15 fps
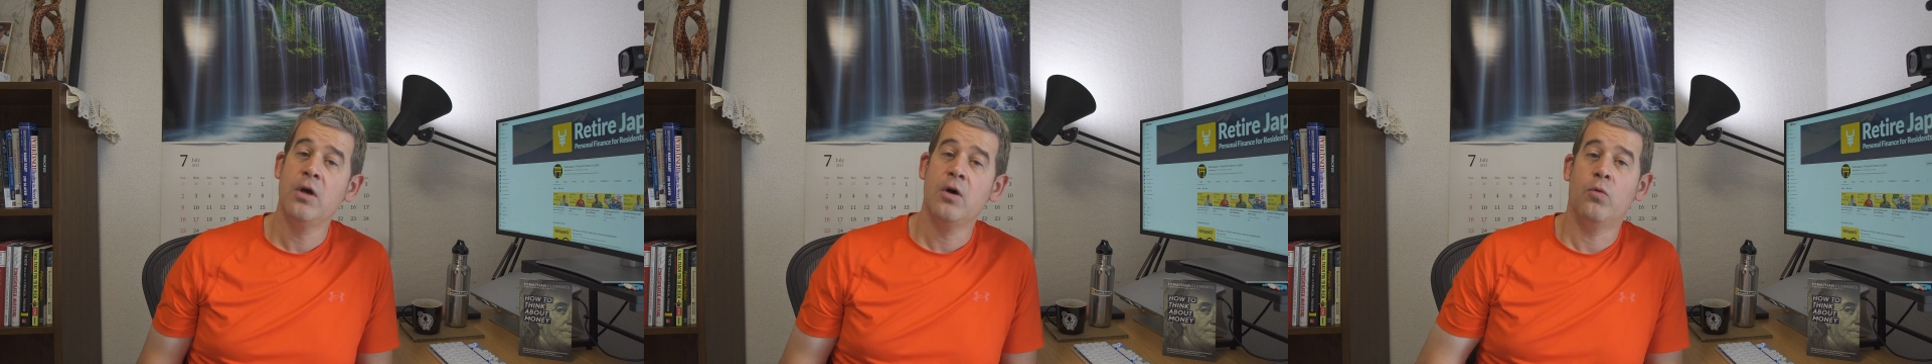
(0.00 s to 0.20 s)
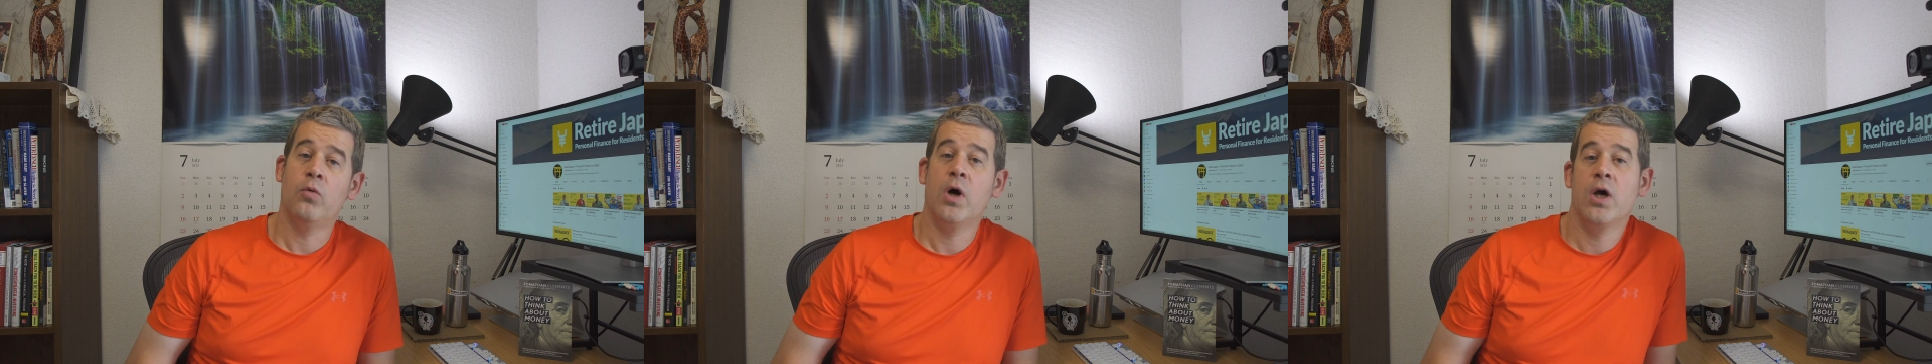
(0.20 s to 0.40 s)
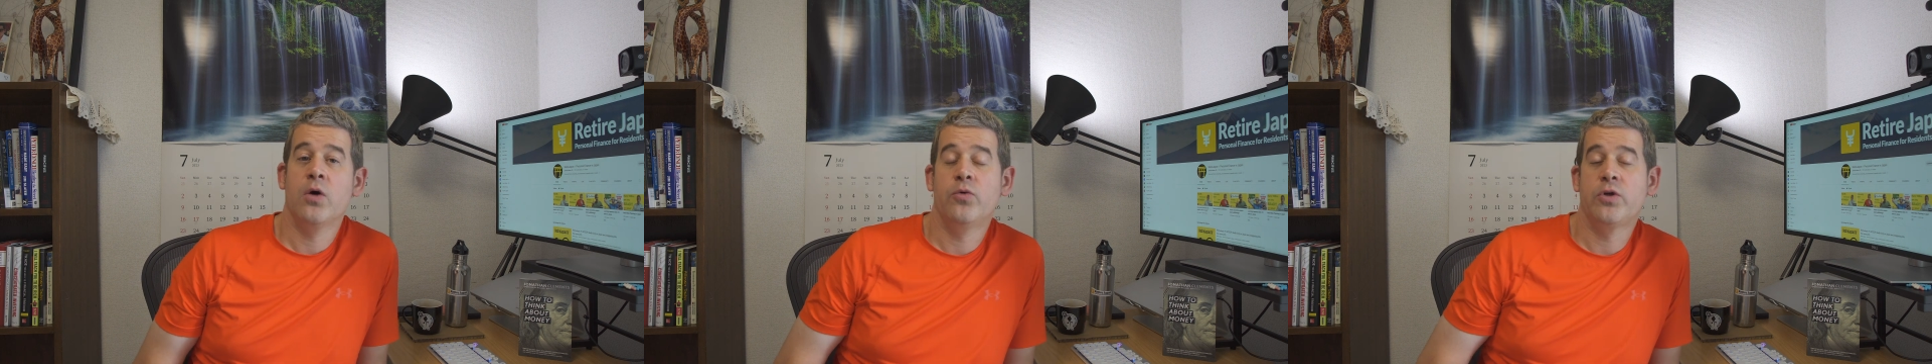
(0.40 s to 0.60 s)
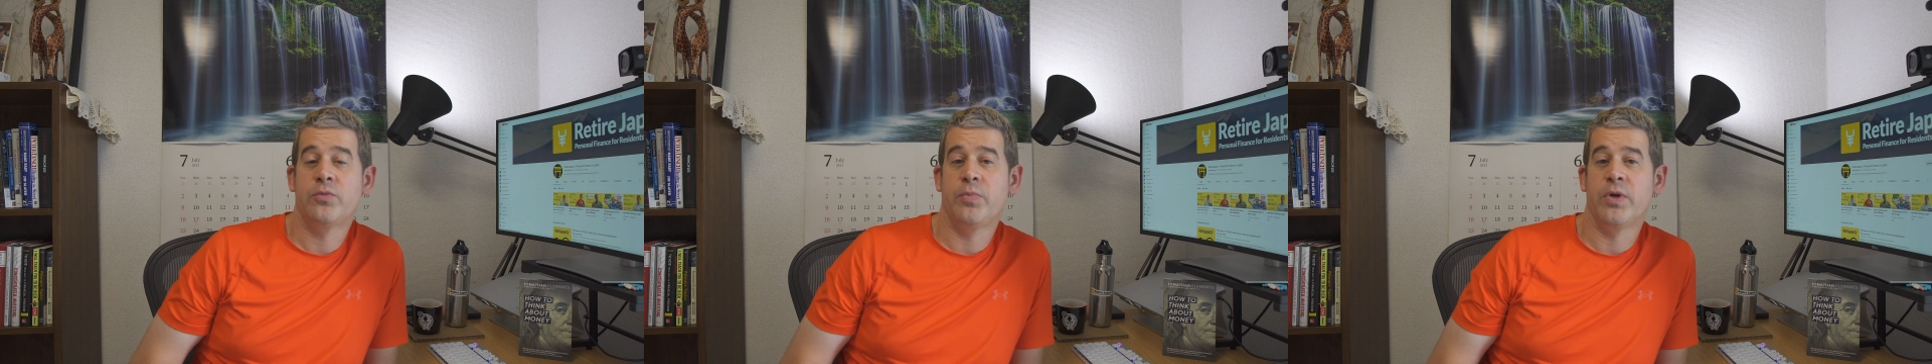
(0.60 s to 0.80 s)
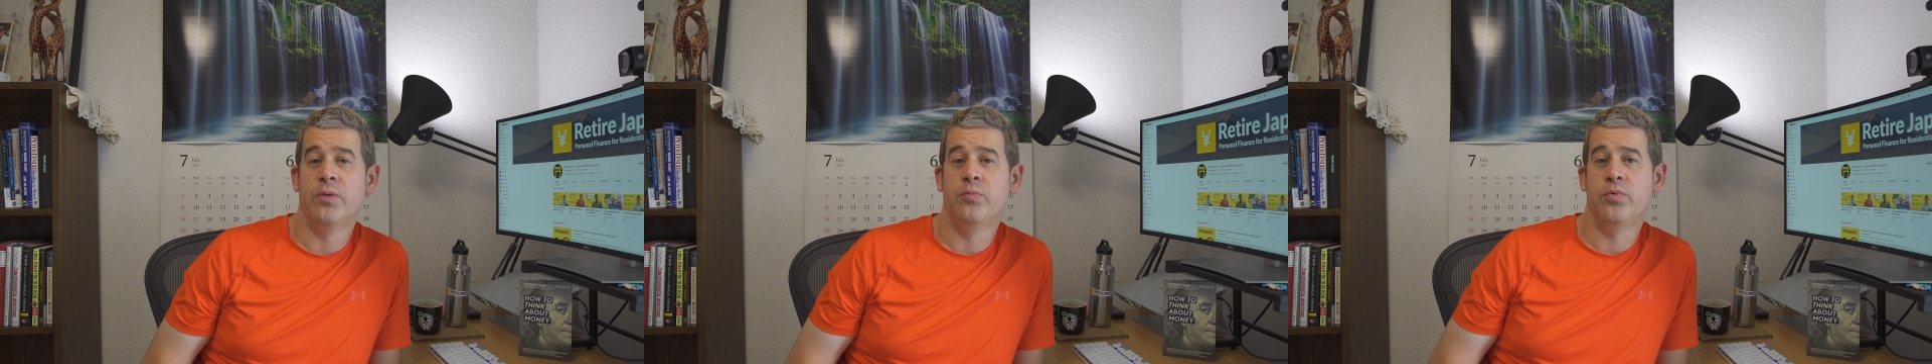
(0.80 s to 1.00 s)
why would
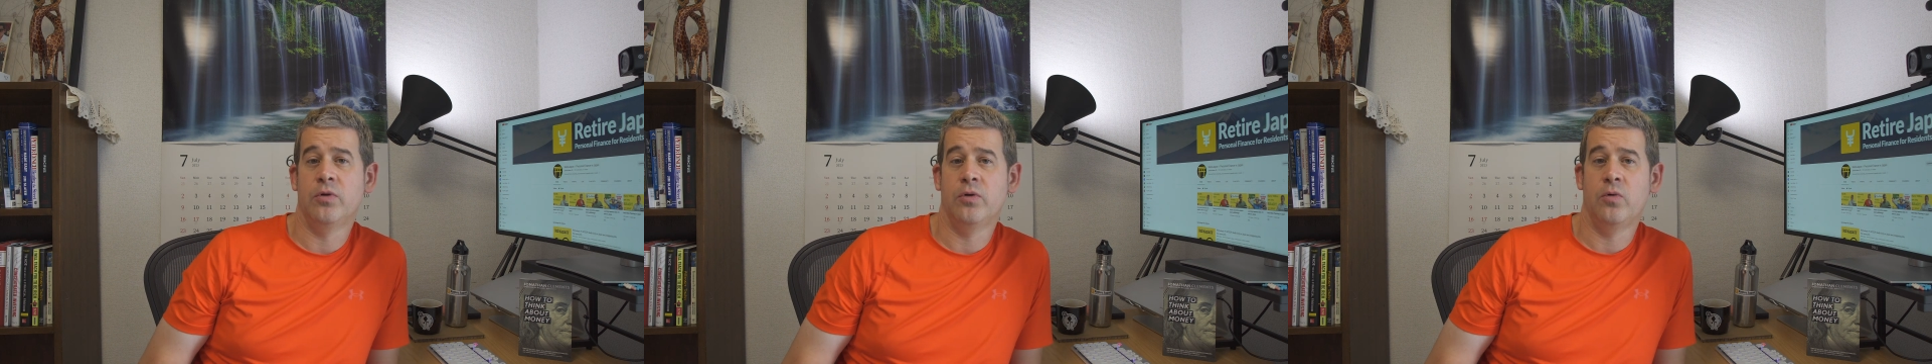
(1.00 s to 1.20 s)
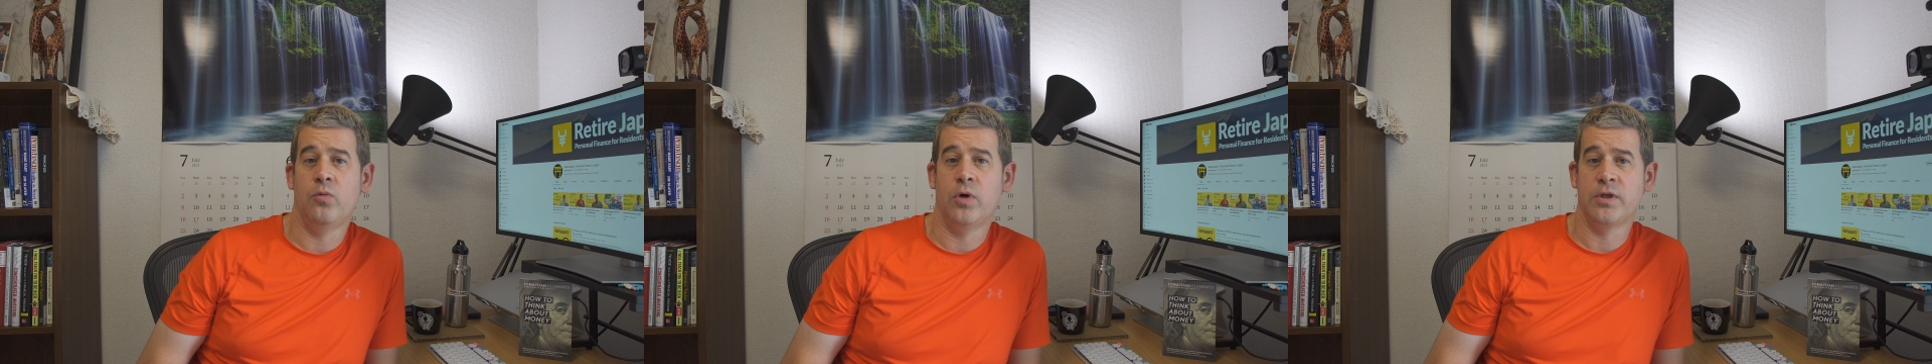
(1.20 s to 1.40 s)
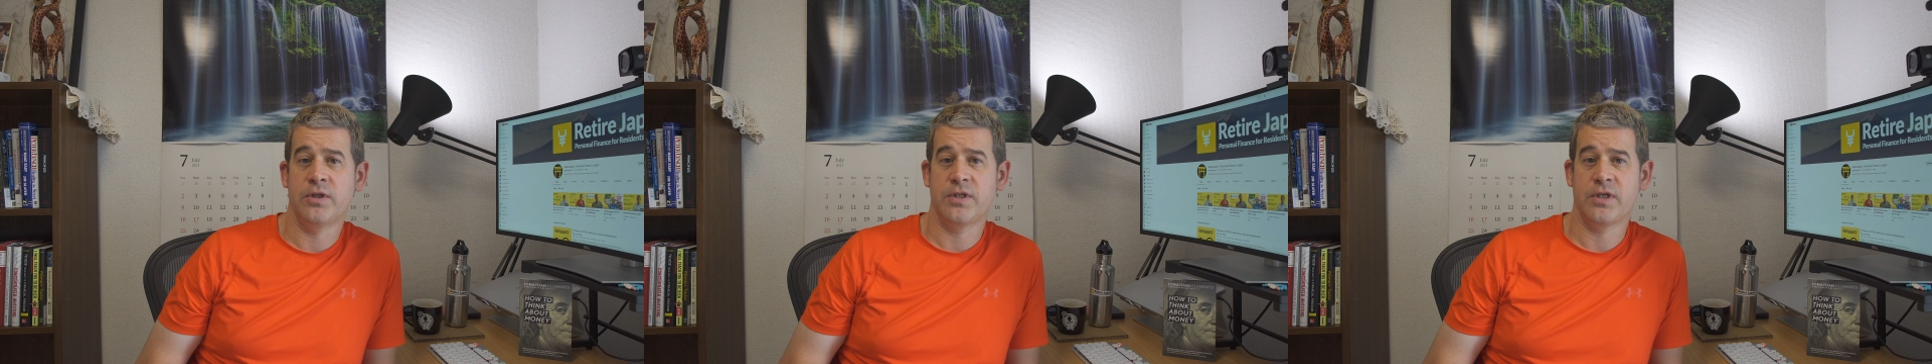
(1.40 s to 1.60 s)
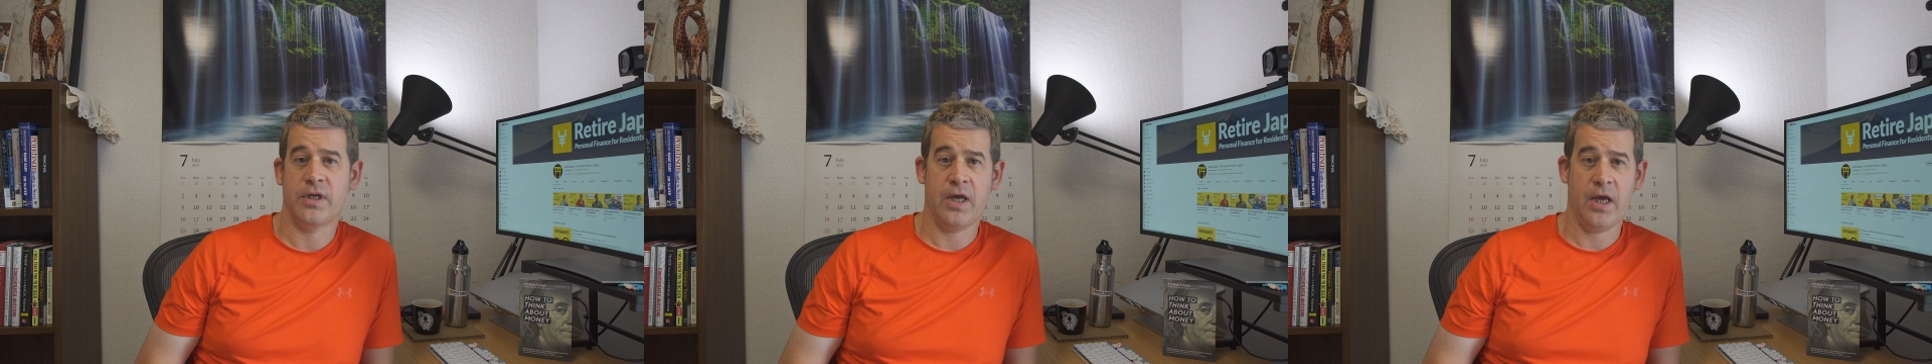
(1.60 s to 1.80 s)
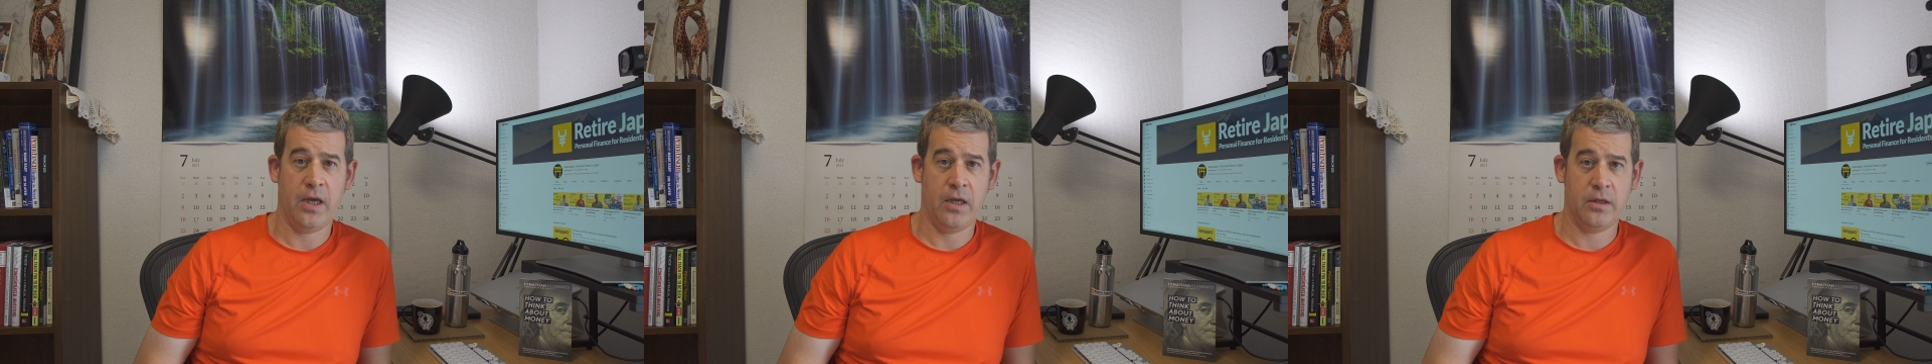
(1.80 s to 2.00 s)
people want to
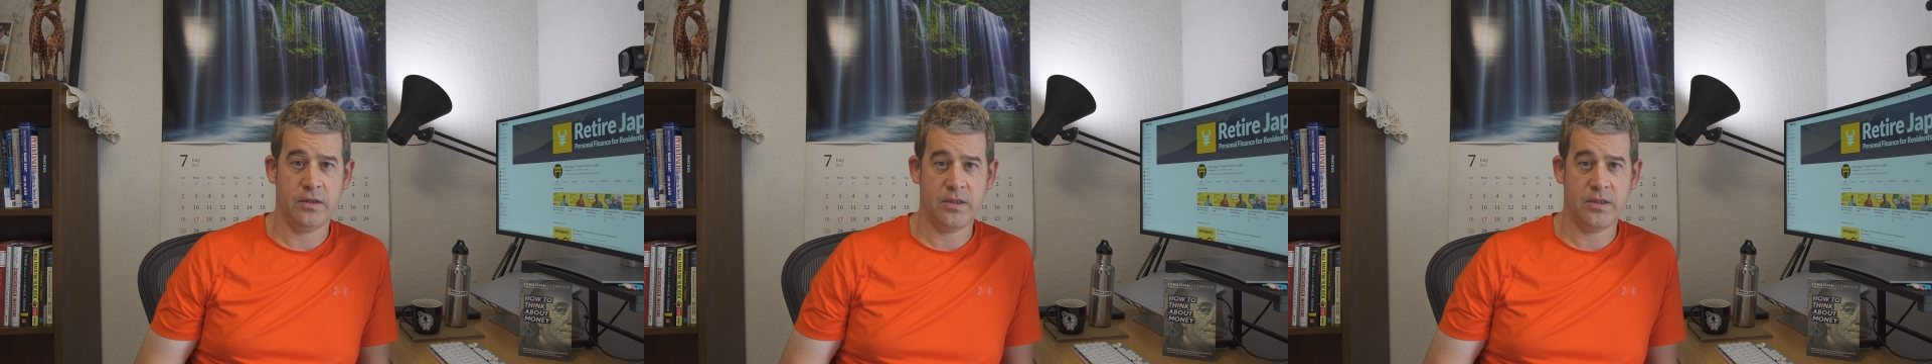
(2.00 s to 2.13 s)
get